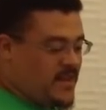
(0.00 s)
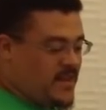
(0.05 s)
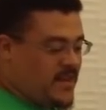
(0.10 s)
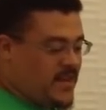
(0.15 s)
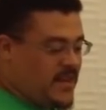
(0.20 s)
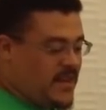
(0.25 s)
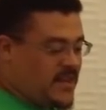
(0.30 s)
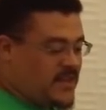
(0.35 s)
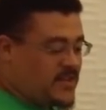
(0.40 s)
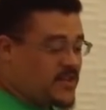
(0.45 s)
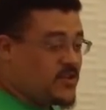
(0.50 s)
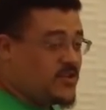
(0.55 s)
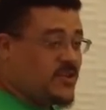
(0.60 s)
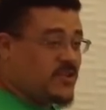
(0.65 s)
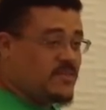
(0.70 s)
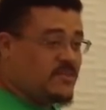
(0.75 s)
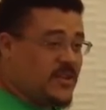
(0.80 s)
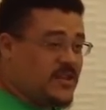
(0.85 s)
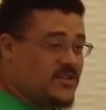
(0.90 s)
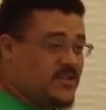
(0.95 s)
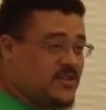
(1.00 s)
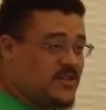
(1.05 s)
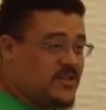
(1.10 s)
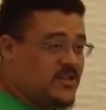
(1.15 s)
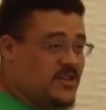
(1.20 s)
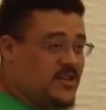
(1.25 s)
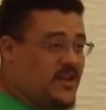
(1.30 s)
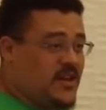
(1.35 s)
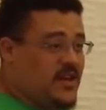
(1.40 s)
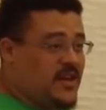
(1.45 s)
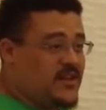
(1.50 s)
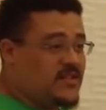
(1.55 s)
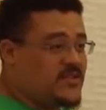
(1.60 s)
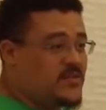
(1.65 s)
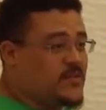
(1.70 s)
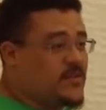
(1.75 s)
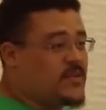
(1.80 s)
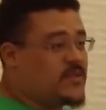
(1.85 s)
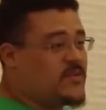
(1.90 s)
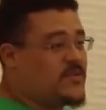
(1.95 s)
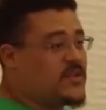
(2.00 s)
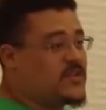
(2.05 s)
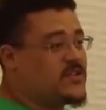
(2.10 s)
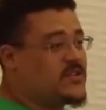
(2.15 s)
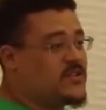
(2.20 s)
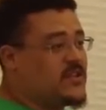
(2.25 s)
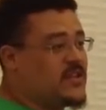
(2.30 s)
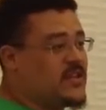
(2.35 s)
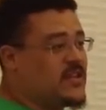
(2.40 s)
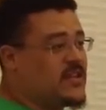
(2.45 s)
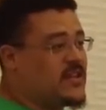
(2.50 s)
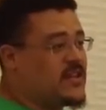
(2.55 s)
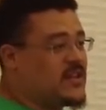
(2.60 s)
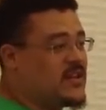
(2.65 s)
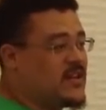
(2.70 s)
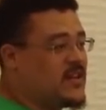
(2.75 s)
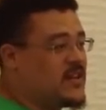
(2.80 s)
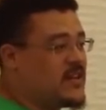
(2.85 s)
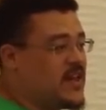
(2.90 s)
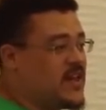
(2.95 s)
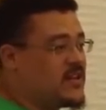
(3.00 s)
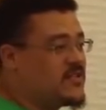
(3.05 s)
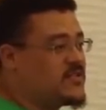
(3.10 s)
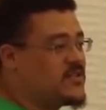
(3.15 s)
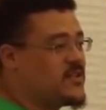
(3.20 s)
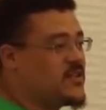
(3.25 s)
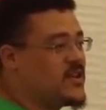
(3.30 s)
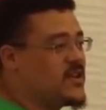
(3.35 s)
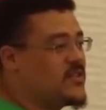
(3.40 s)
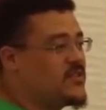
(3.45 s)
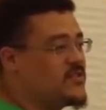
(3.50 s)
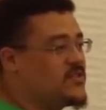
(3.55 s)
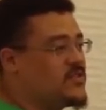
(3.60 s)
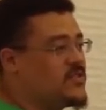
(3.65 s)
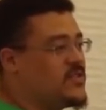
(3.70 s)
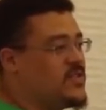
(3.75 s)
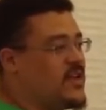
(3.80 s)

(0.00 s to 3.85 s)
And you can mention, it's important to mention in a lot of scenarios,